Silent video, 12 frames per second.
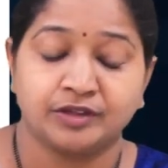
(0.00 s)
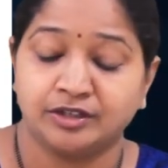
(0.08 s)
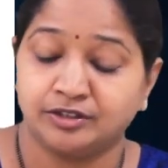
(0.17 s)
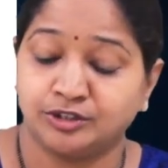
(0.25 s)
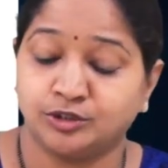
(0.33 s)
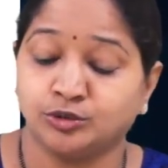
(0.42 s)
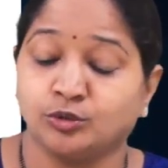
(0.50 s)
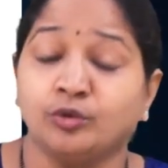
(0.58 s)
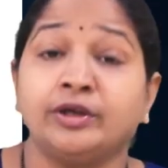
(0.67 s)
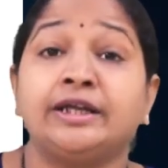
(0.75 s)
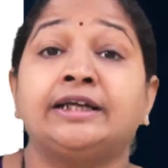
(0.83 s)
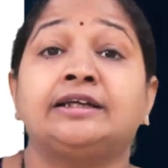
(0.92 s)
So
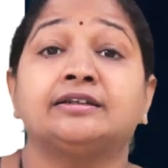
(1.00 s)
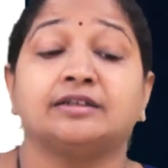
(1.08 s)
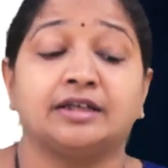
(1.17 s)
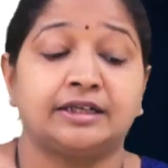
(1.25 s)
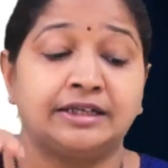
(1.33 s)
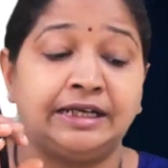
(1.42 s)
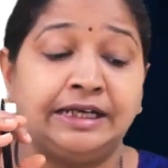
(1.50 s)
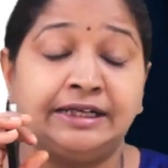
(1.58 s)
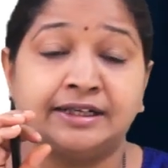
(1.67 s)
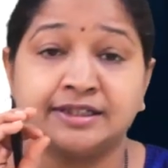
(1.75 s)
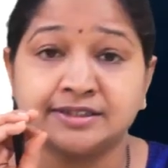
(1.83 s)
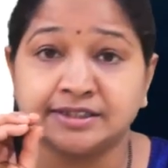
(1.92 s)
it
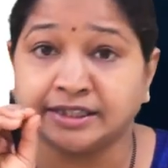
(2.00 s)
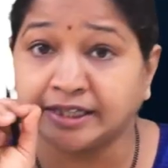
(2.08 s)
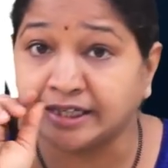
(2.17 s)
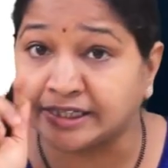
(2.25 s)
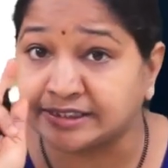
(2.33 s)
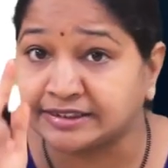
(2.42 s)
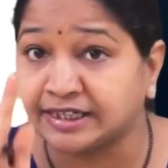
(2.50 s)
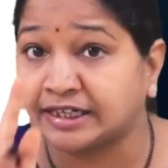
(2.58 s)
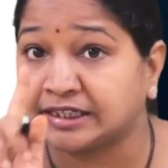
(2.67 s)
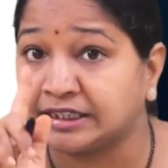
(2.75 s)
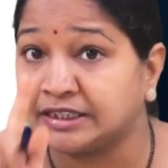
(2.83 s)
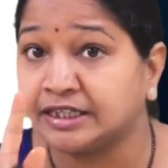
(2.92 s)
intersect
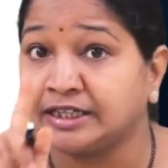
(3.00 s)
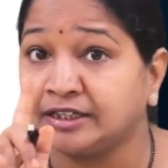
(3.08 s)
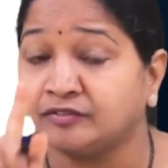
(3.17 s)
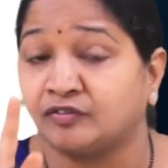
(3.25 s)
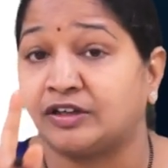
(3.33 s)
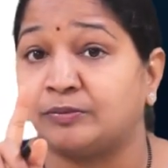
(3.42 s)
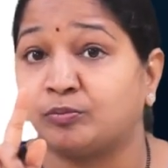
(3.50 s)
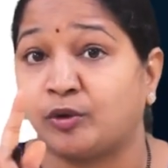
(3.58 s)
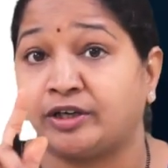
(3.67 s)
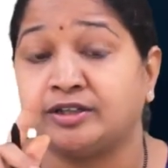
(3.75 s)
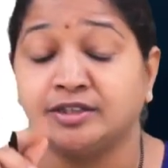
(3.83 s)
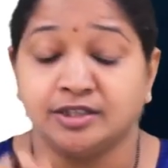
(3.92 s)
exactly at one
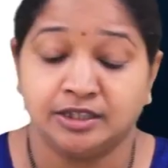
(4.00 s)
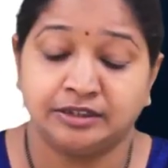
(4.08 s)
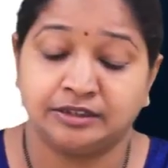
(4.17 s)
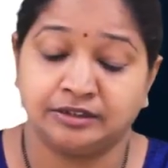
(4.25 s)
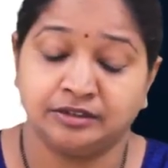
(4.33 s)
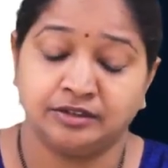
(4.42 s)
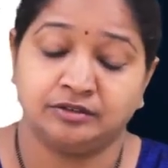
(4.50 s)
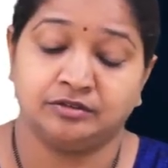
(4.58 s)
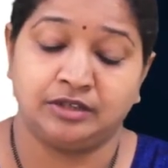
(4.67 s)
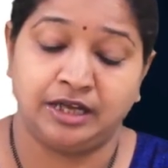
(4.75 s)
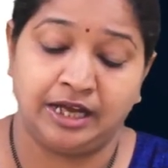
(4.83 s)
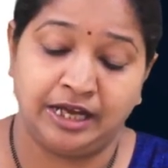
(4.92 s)
point.
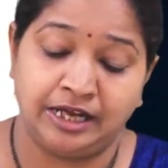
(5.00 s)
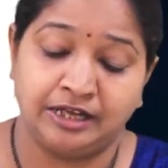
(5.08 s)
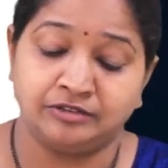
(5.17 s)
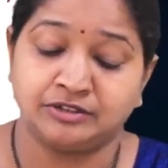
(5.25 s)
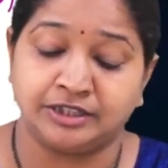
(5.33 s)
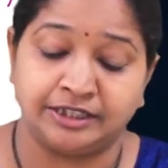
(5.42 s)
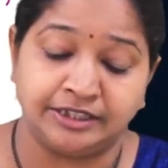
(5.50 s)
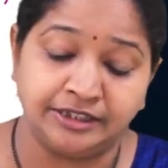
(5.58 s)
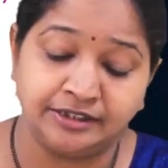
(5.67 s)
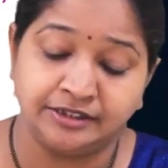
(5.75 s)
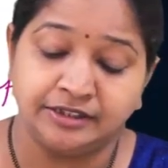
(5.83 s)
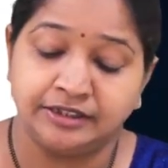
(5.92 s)
I have said
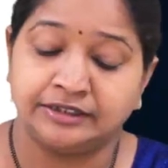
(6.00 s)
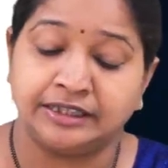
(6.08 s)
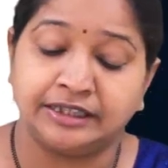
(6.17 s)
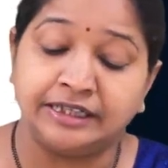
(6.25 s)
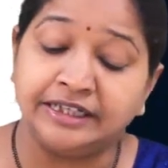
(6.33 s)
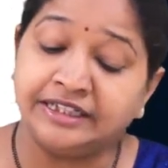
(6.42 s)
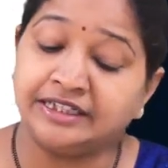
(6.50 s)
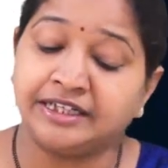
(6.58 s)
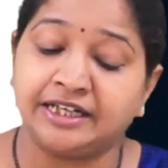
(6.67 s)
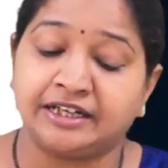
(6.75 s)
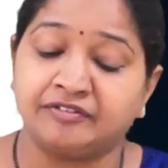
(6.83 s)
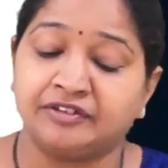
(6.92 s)
it that linear
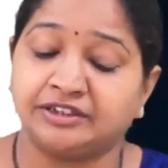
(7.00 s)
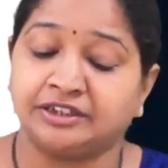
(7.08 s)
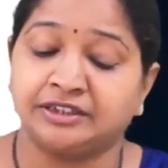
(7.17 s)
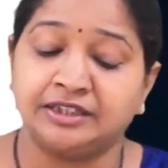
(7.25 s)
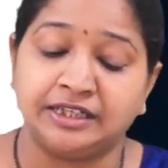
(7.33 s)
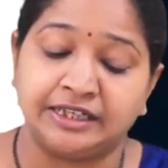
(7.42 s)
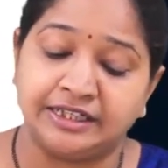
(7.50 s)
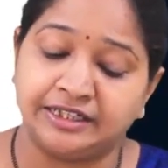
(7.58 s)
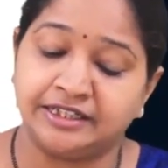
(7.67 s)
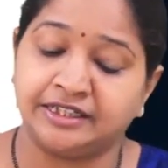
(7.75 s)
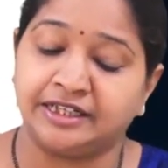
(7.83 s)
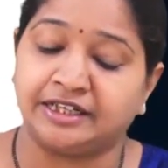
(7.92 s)

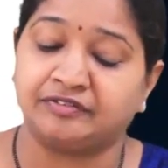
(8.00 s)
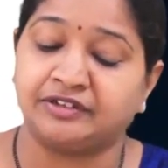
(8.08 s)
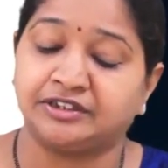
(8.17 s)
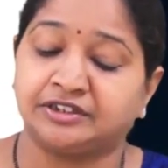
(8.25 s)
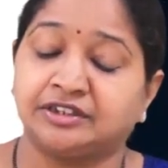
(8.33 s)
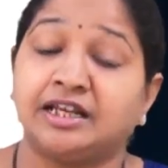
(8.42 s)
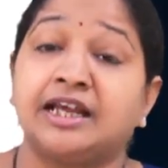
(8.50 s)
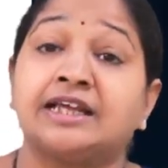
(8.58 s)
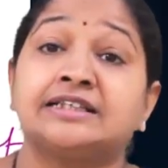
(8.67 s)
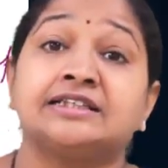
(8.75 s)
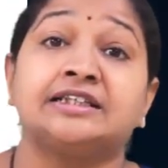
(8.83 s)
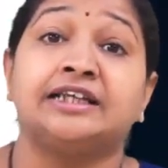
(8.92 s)
equation
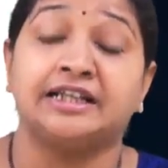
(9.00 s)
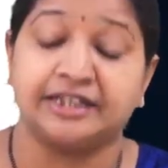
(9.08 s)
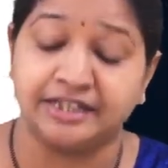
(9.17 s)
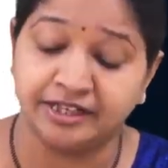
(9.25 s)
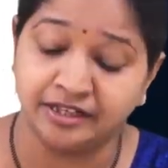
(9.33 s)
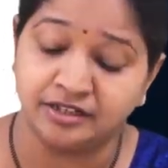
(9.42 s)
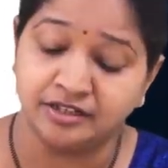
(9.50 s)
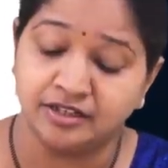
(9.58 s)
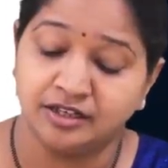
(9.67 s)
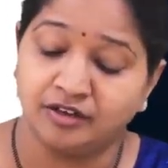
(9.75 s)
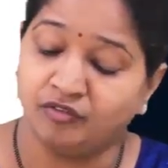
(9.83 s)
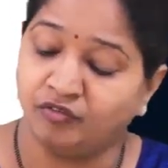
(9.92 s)
has the degree
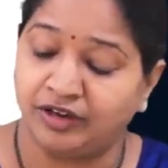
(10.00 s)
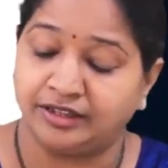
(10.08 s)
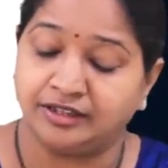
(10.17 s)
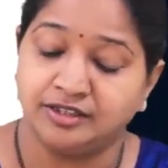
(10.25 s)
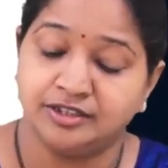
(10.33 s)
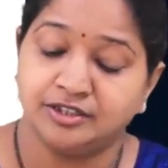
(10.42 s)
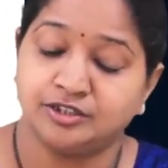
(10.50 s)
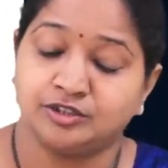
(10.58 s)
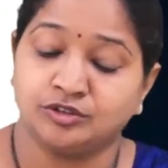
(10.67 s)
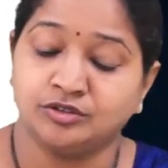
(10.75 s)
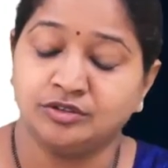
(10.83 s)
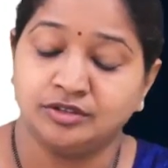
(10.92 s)
1.
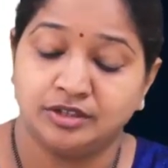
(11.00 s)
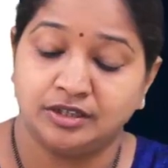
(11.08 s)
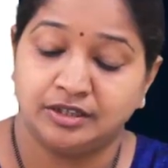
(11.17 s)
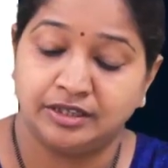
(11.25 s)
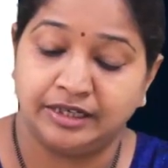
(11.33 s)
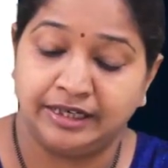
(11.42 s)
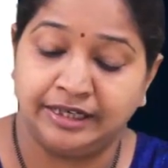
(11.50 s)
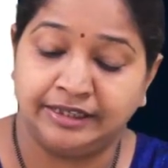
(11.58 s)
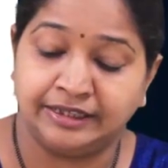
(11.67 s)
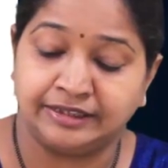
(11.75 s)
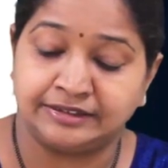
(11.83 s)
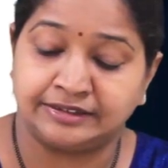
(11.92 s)
So it
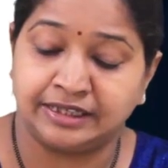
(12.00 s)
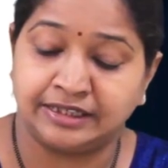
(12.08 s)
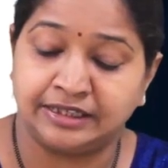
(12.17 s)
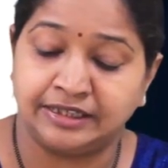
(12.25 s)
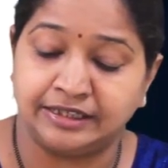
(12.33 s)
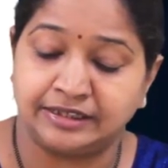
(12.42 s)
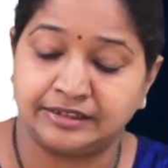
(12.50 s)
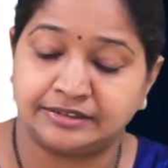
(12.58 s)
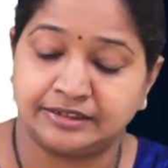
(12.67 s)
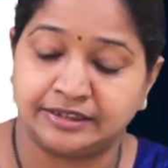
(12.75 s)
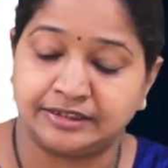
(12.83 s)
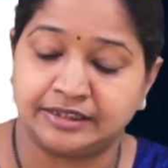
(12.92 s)
exactly
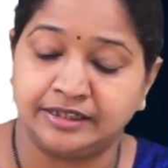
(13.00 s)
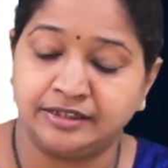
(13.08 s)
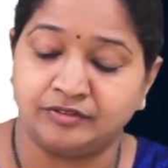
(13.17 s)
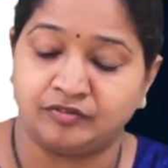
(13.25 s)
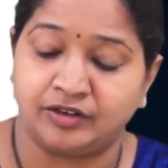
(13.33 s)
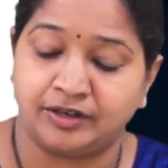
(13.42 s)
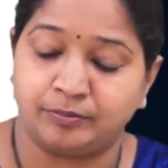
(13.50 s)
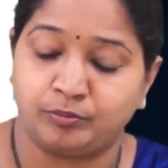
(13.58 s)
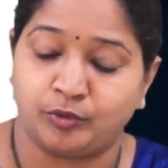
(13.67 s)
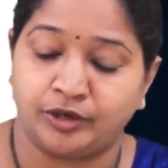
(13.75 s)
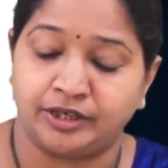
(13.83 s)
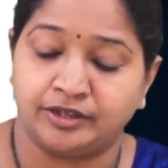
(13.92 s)
intersect at one
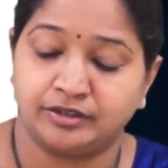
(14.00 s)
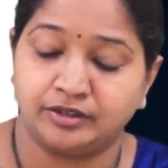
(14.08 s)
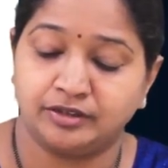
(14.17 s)
point.